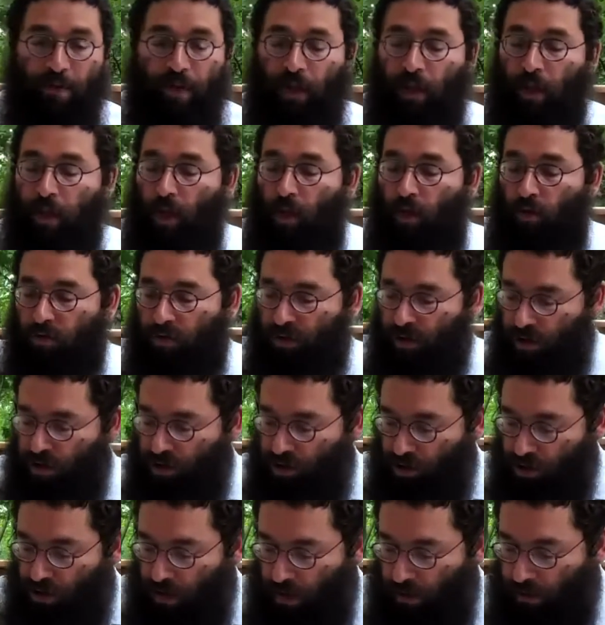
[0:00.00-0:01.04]
close
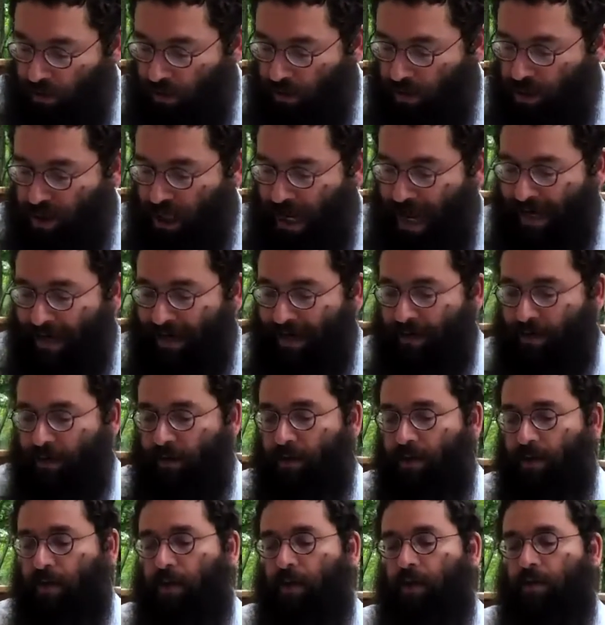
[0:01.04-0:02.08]
the jacket
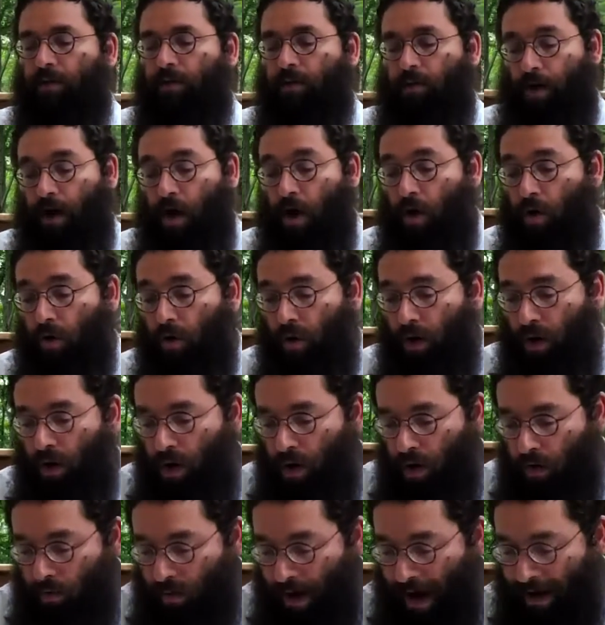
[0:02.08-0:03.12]
or coat
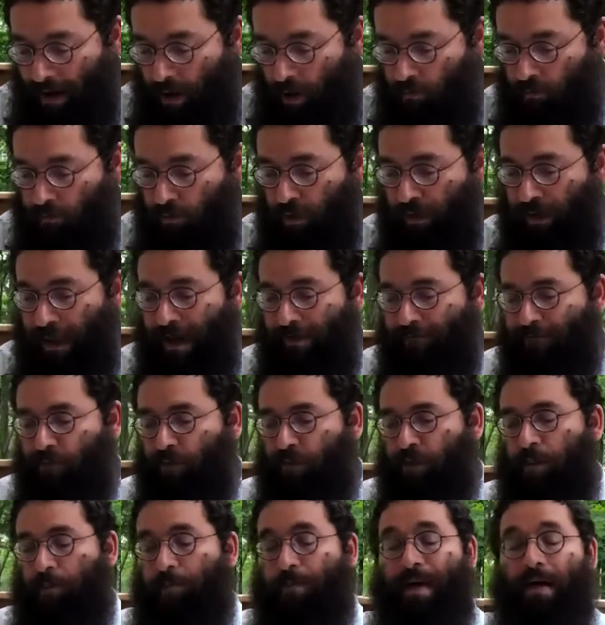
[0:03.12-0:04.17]
right over left
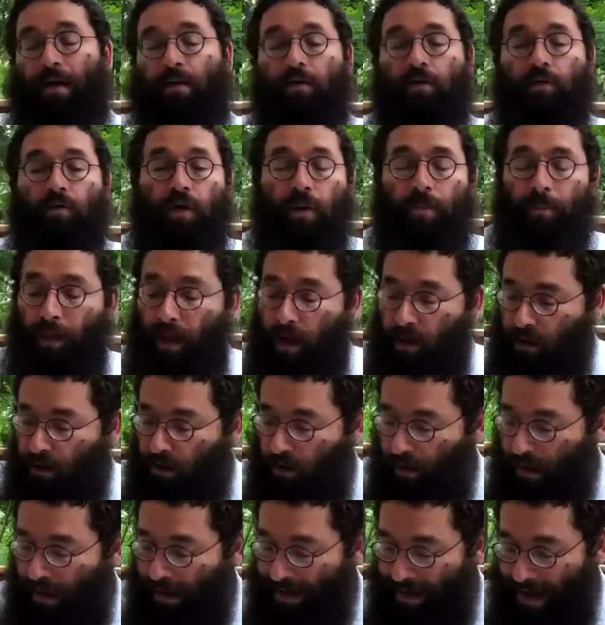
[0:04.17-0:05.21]
with a belt or a
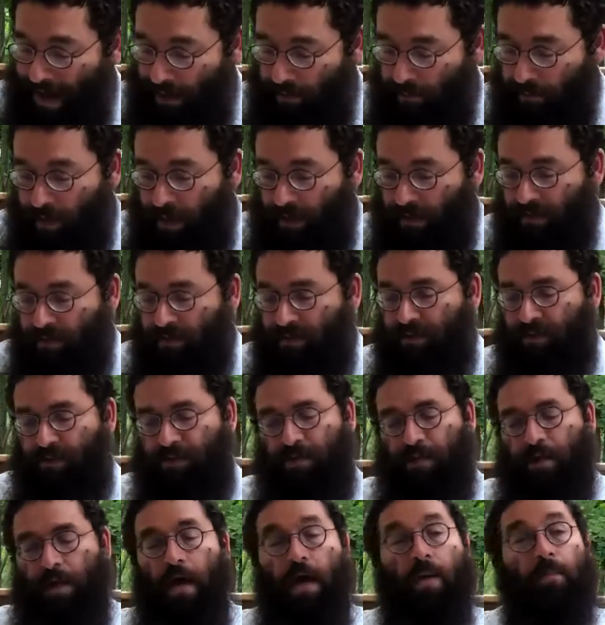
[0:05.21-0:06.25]
buckle and not
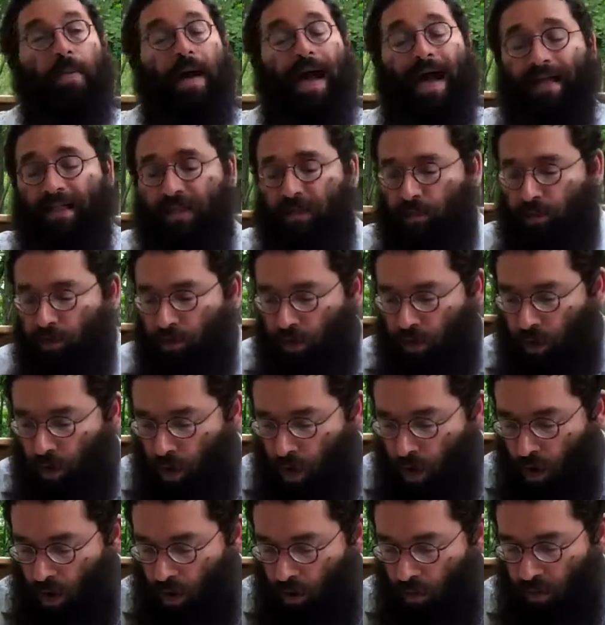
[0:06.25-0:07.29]
buttons. Pants
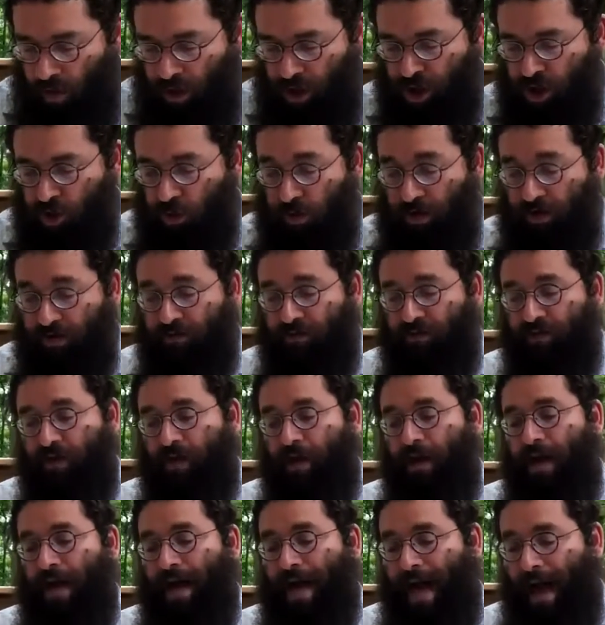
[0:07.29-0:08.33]
were short
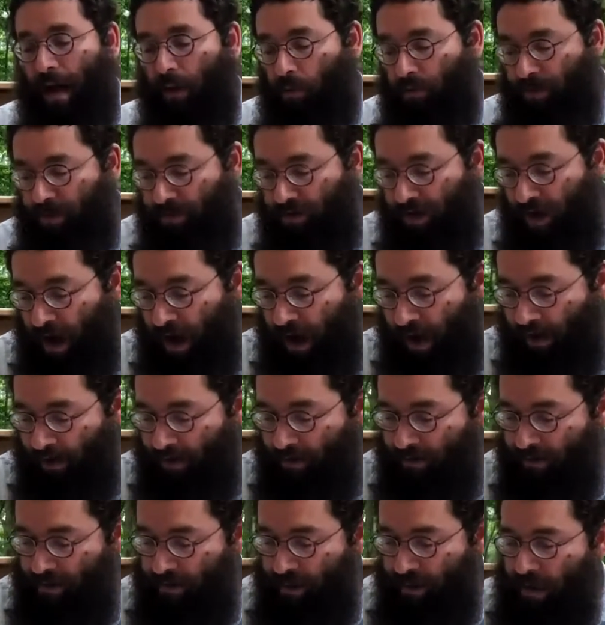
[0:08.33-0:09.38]
and were tied
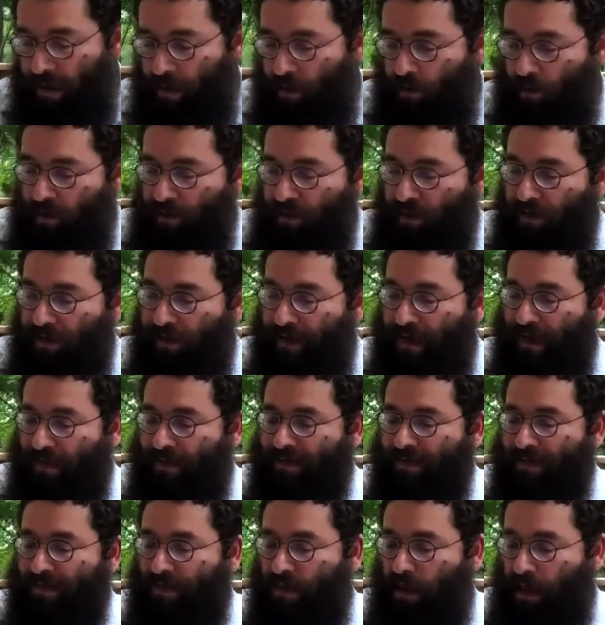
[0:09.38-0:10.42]
with a
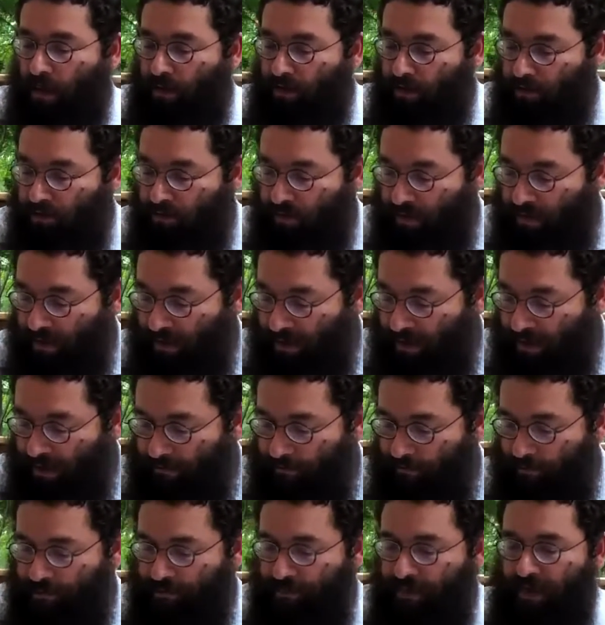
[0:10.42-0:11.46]
lace under the knee.